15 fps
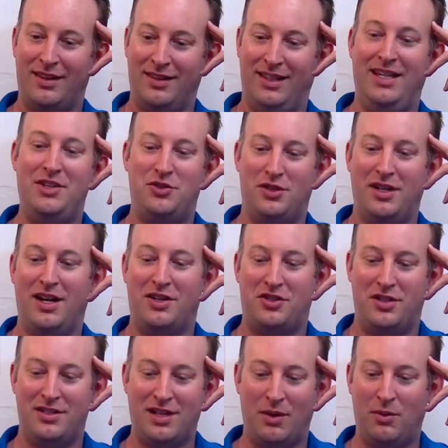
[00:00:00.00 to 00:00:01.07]
the
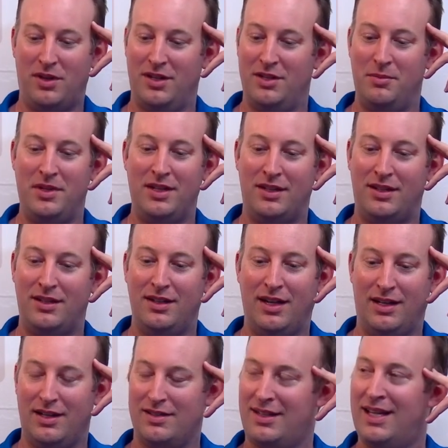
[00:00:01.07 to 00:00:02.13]
introductions, I wanted to be, I
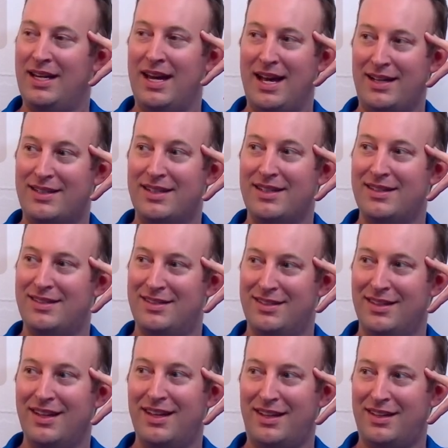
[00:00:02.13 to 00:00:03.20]
guess, connected to
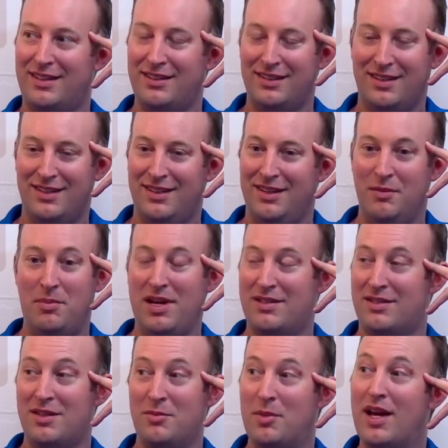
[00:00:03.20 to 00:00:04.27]
like the best of
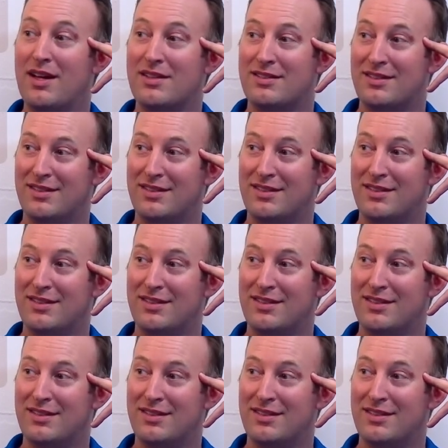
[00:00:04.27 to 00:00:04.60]
the best.